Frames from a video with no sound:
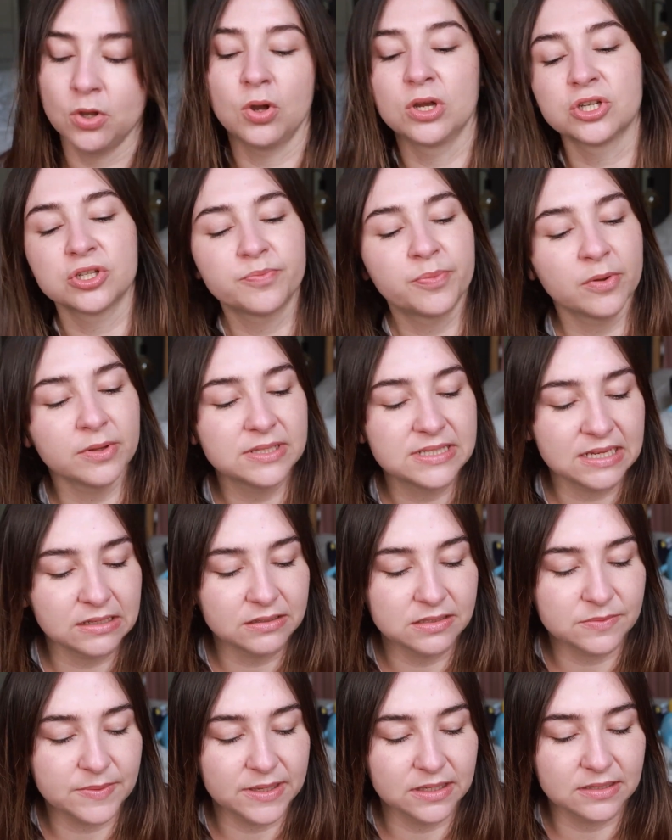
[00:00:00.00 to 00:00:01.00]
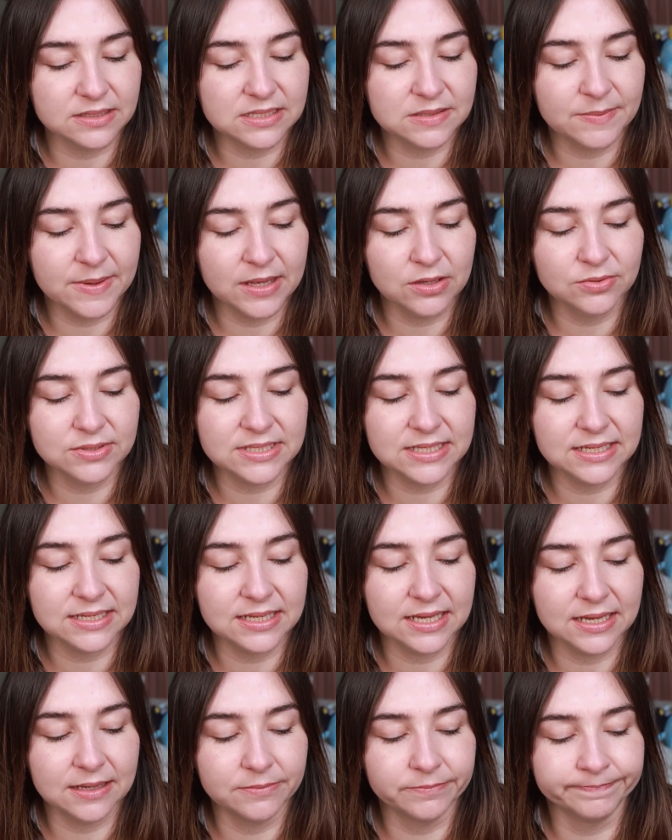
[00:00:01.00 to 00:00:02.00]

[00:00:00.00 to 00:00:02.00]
Oh, I should probably tell you as well, it smells like